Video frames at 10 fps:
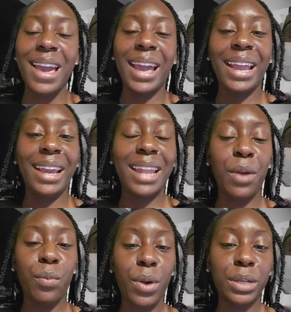and I
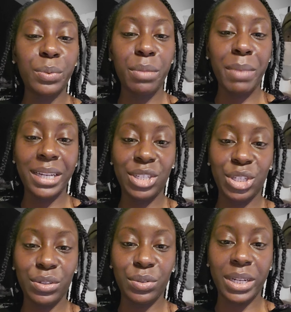worked with my
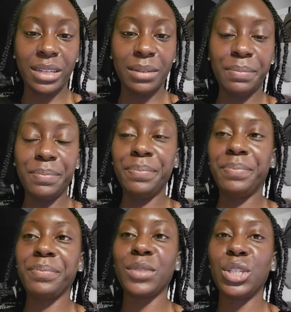children
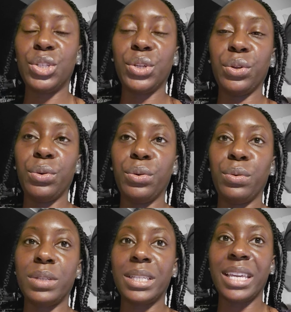to
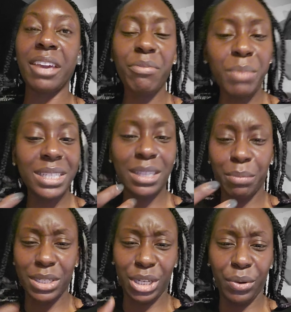give me some
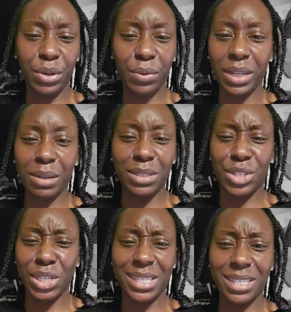material.
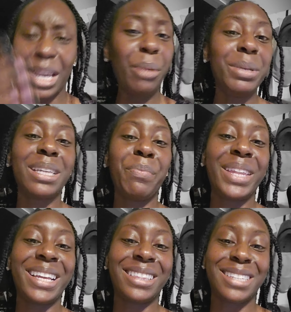Just tell me something
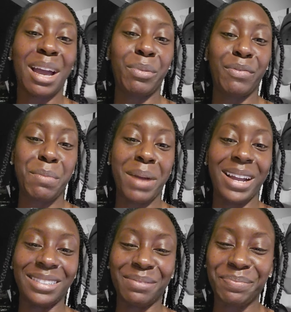at the top of your
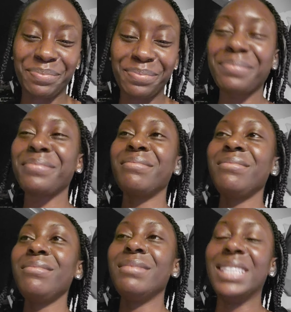mind.
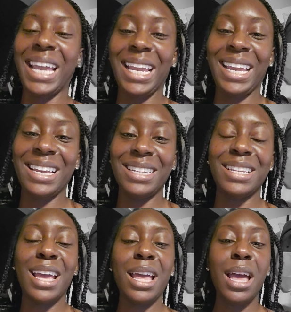And
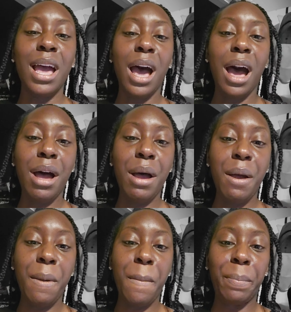
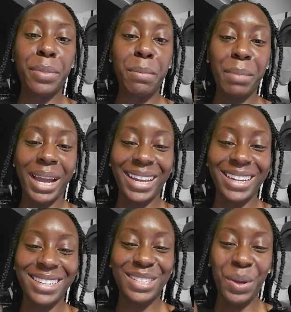
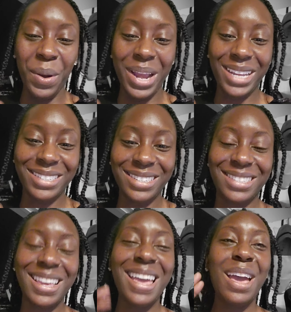my twins,
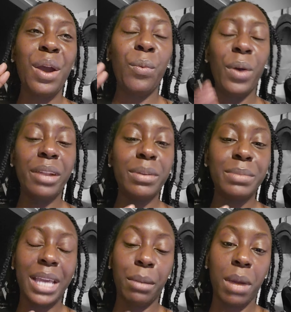one of them
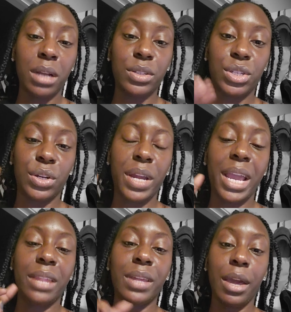said monster,
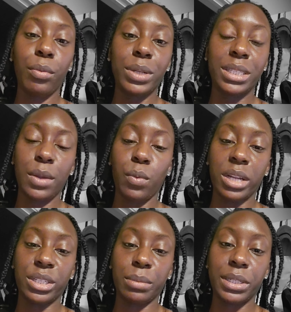and the other one said
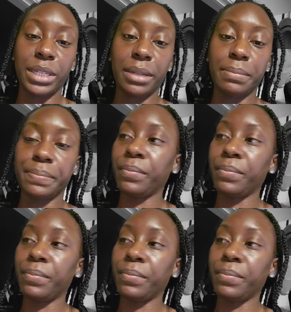washing machine.